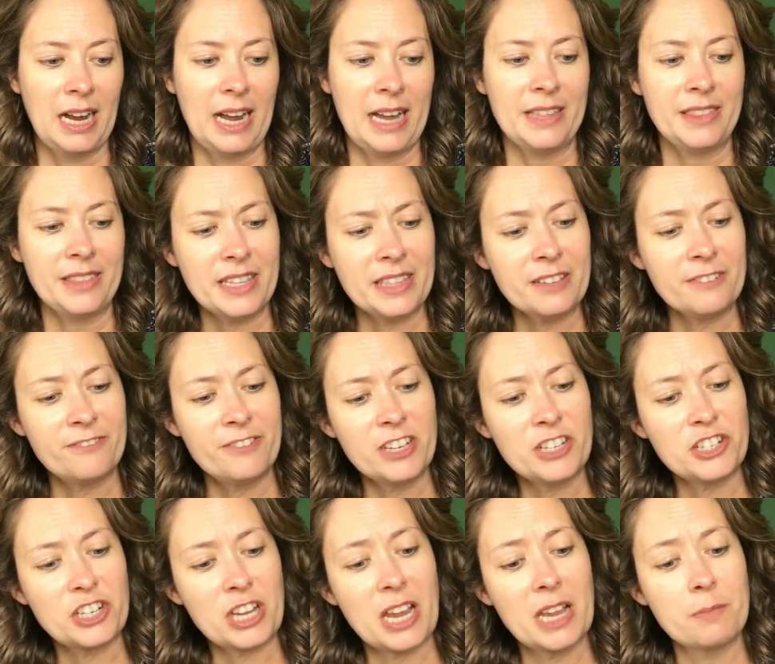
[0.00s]
And then the
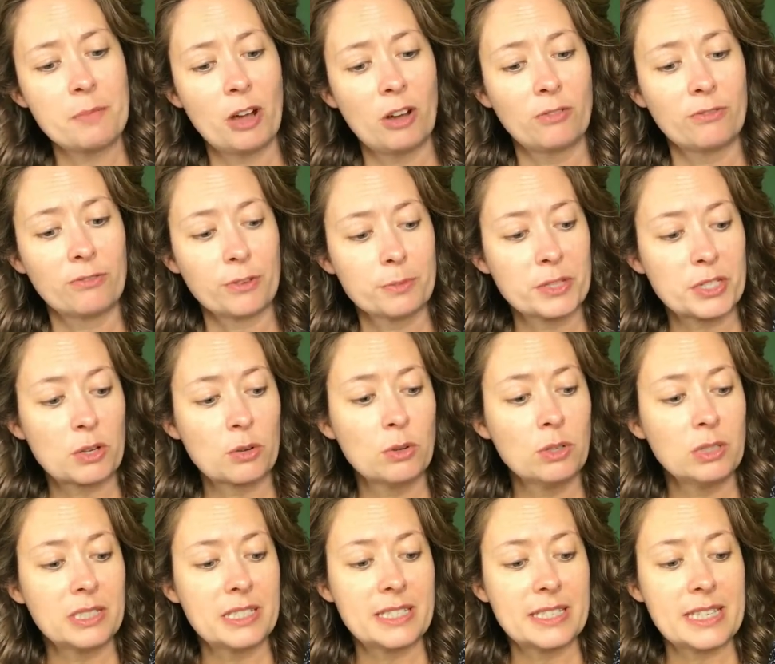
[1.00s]
fish came home from
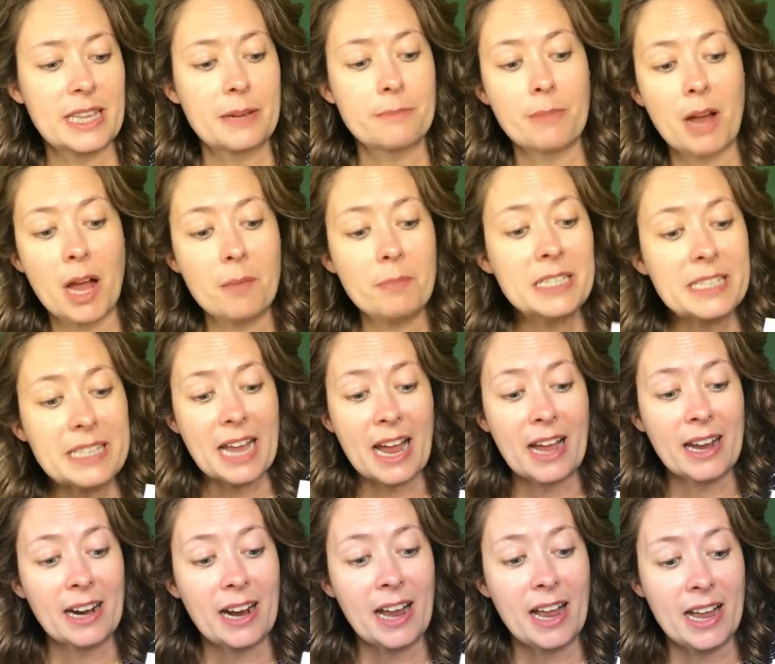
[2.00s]
school and said, "Mom
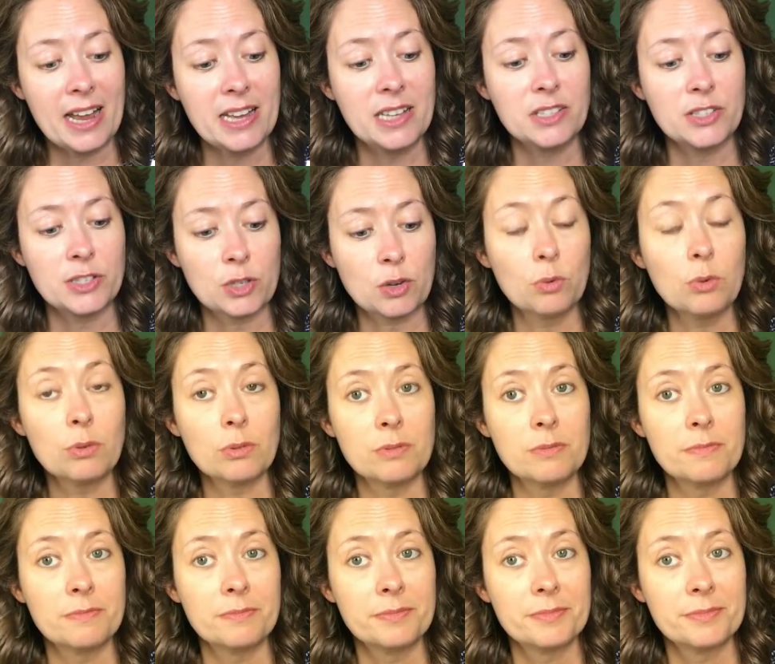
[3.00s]
Dad, I hate
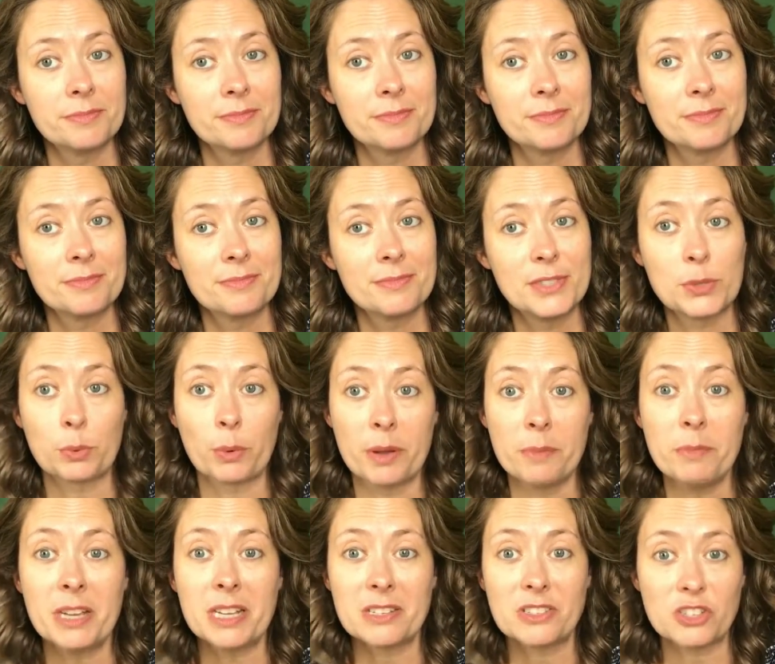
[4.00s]
school.
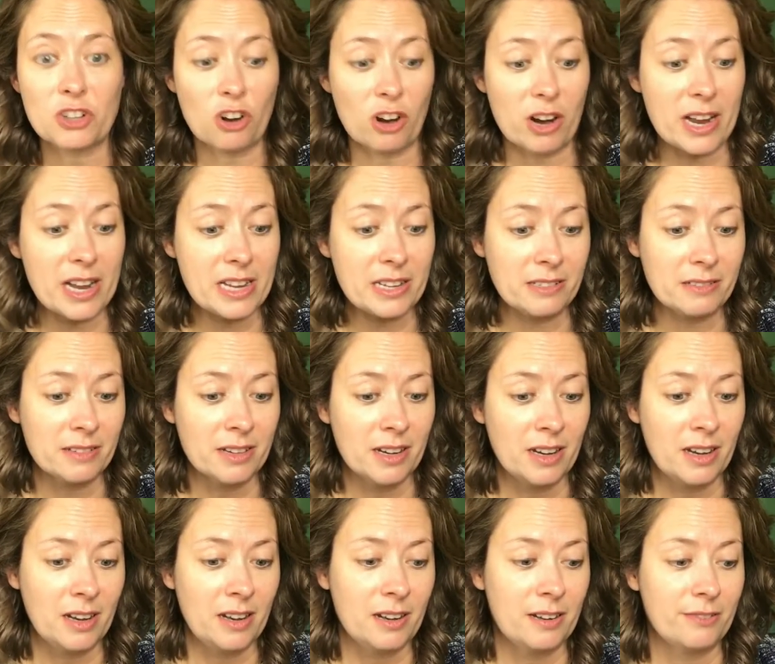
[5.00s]
Swimming is great.
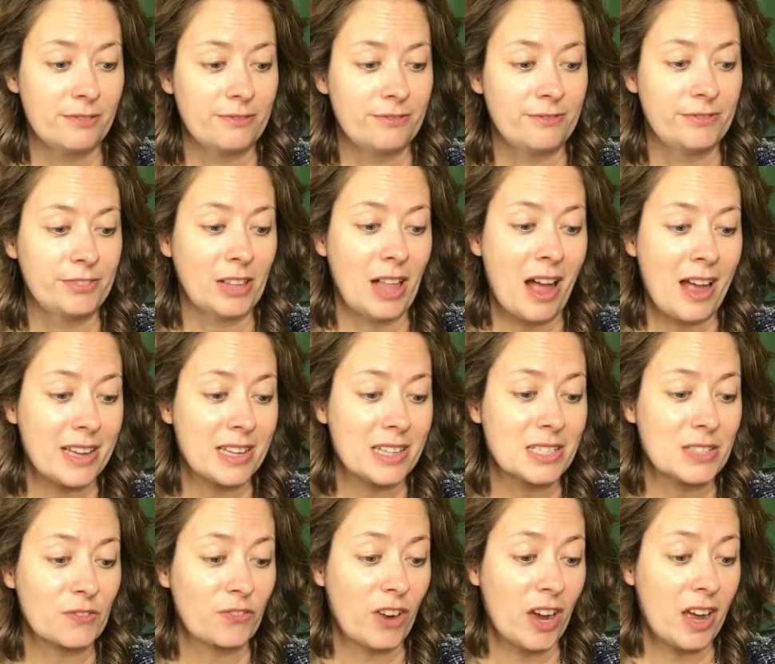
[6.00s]
Flying
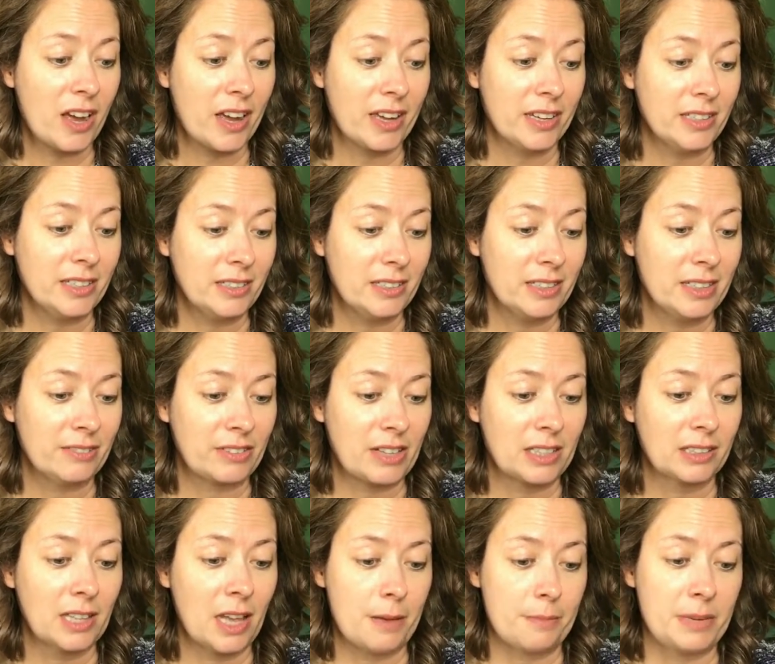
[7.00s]
is fun if
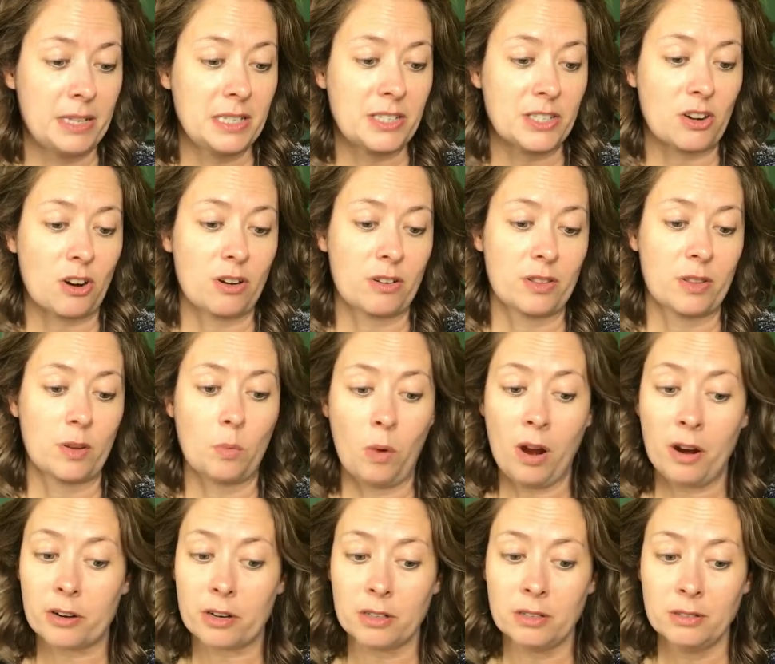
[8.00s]
they let me start in the
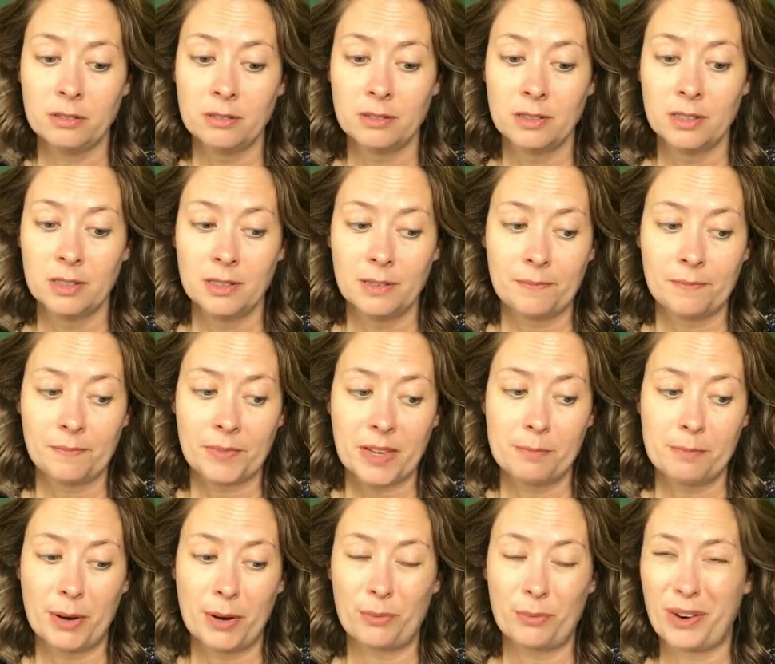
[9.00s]
water.
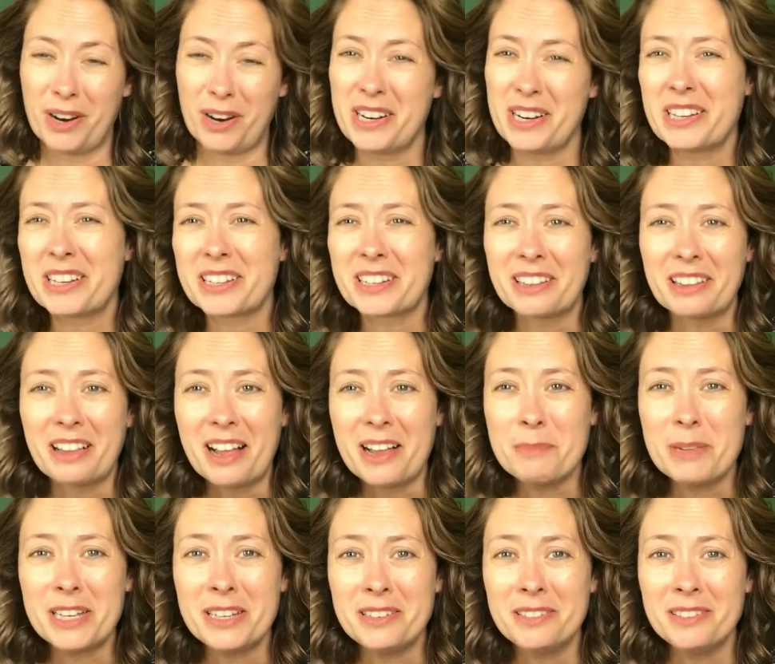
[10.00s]
But running and
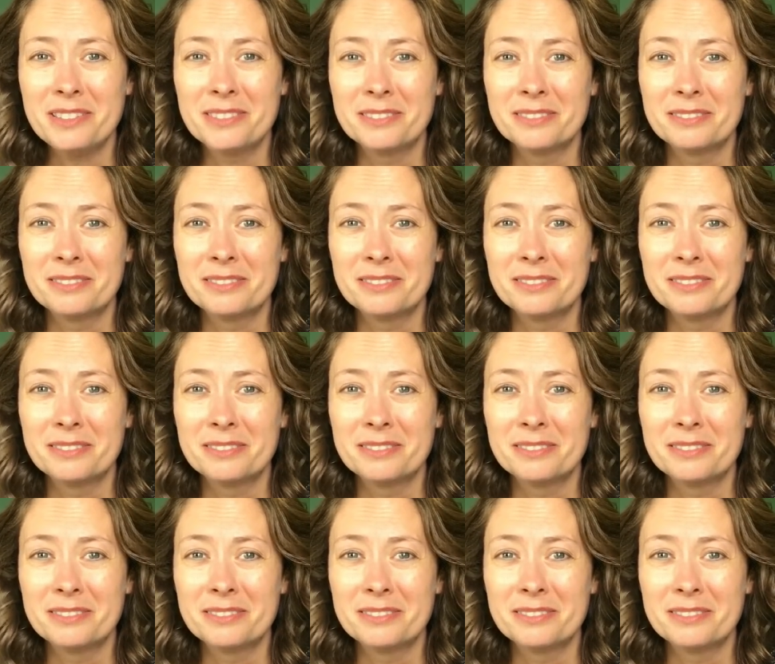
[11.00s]
climbing?